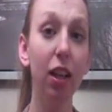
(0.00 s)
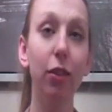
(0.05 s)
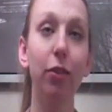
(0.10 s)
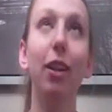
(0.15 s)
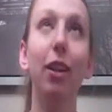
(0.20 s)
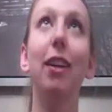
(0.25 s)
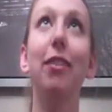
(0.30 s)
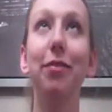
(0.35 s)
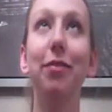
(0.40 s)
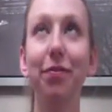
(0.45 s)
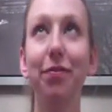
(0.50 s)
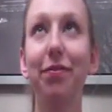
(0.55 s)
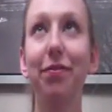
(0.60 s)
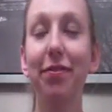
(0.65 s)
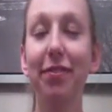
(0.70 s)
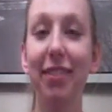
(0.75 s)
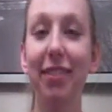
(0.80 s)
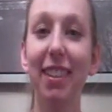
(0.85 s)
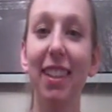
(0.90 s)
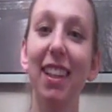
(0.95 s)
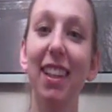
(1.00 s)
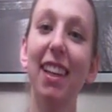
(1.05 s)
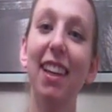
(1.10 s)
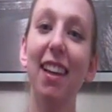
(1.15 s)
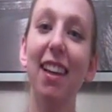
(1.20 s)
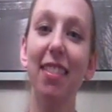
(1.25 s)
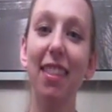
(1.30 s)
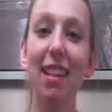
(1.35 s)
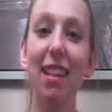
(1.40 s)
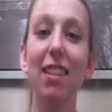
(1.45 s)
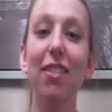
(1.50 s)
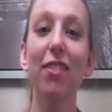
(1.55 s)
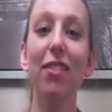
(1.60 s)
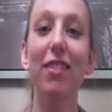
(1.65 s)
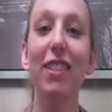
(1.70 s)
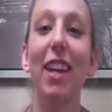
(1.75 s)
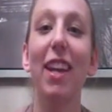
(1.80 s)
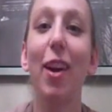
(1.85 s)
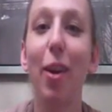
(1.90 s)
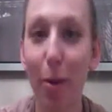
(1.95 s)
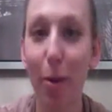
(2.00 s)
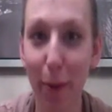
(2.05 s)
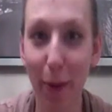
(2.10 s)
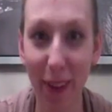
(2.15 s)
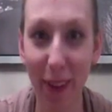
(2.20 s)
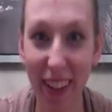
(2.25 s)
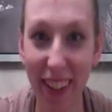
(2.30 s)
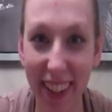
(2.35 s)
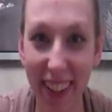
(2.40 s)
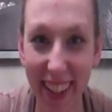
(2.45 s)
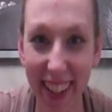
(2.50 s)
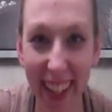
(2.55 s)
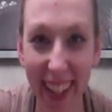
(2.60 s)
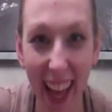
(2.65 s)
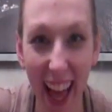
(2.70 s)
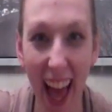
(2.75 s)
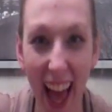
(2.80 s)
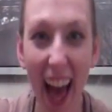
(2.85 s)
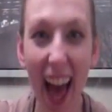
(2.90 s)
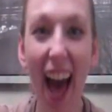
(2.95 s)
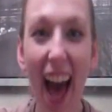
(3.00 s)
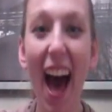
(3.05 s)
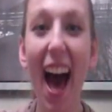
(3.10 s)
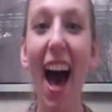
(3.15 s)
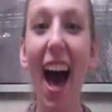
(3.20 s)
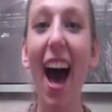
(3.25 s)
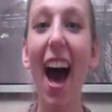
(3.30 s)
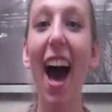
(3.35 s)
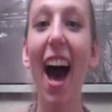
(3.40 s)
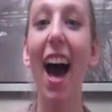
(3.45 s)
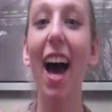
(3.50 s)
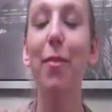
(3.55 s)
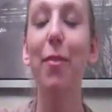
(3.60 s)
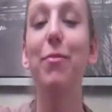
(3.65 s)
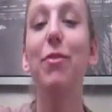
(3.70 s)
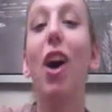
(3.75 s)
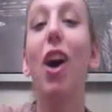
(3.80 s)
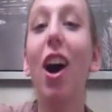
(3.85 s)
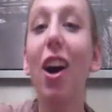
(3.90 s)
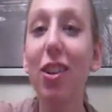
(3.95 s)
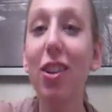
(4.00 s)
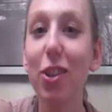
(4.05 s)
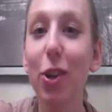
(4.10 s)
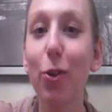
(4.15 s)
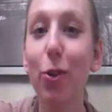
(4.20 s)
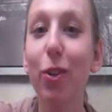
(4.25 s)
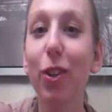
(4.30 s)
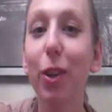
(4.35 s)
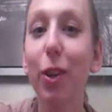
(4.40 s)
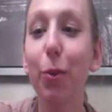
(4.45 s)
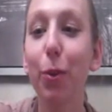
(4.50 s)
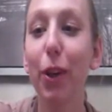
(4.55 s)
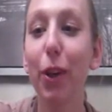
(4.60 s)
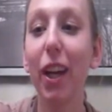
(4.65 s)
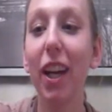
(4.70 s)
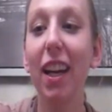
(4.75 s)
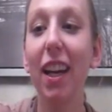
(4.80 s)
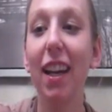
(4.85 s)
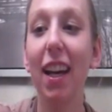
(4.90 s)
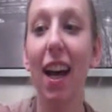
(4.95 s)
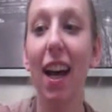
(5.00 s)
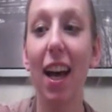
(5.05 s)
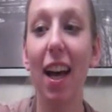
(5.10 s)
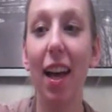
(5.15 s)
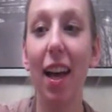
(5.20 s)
That sounded terrible. I'm not totally worried